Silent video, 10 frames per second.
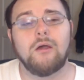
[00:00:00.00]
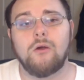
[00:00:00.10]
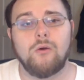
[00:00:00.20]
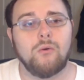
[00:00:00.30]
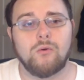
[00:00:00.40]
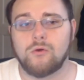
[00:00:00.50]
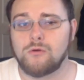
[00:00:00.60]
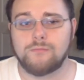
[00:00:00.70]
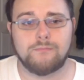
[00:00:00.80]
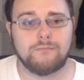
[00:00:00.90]

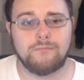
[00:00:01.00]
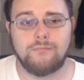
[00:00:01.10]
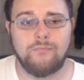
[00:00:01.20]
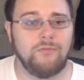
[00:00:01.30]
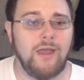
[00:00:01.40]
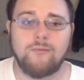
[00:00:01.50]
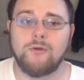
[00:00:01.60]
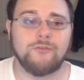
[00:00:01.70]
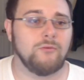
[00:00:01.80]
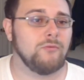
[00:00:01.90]
Or that
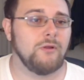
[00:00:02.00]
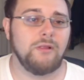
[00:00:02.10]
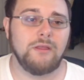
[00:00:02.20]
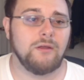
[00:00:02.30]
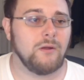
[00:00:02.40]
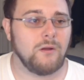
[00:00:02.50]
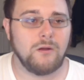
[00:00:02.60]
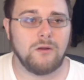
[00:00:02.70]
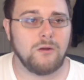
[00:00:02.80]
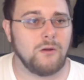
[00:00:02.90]
wasn't really
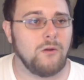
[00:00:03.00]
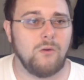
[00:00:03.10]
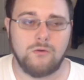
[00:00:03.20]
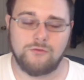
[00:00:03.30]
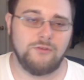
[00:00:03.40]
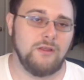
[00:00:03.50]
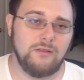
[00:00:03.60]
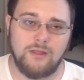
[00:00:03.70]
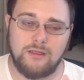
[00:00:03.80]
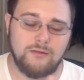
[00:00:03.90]
her, or she
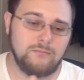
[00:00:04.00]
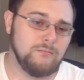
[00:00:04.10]
can, like,